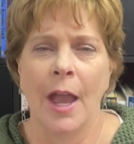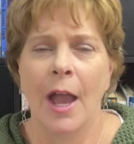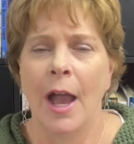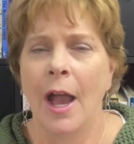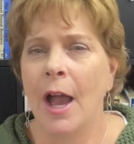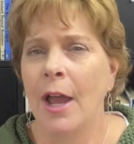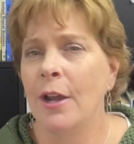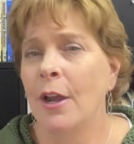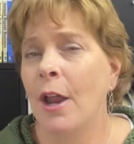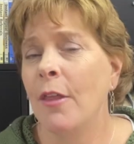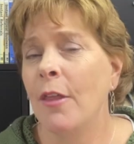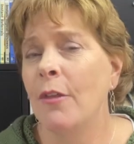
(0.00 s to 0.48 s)

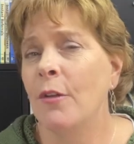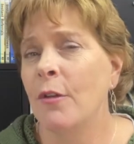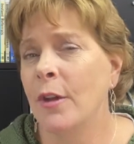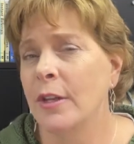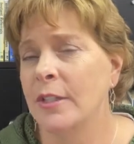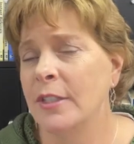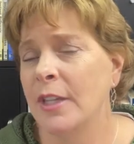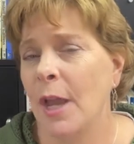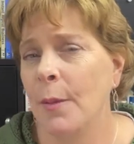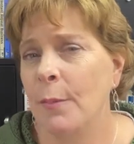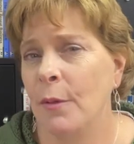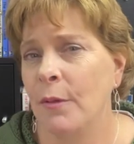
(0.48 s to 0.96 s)
Another
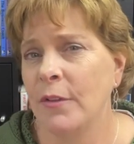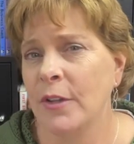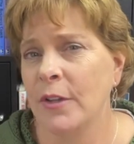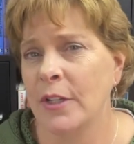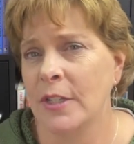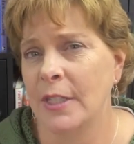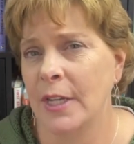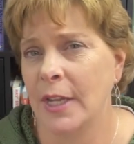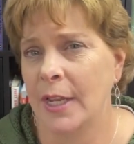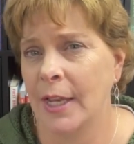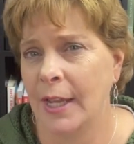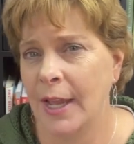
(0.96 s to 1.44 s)
example of
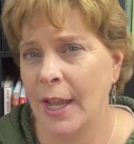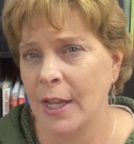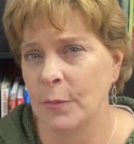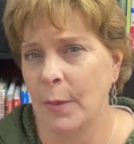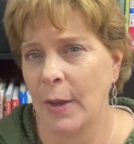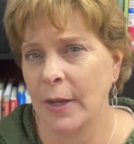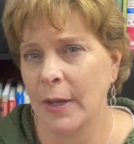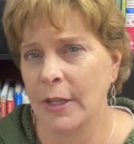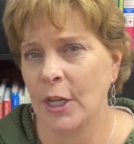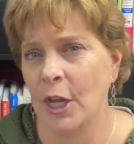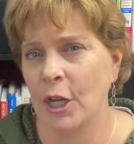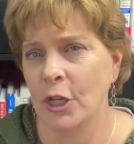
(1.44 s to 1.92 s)
exceeding
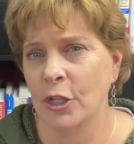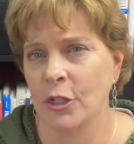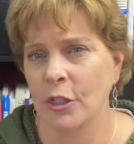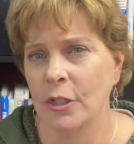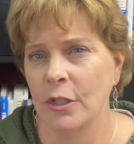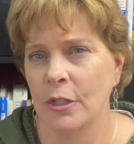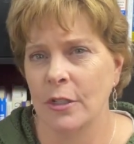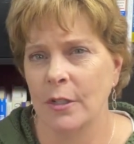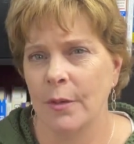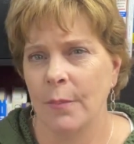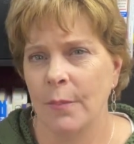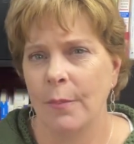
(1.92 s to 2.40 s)

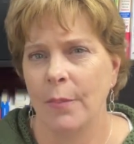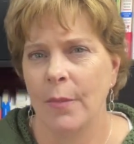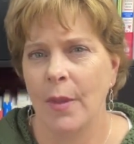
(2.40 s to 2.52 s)
expectations.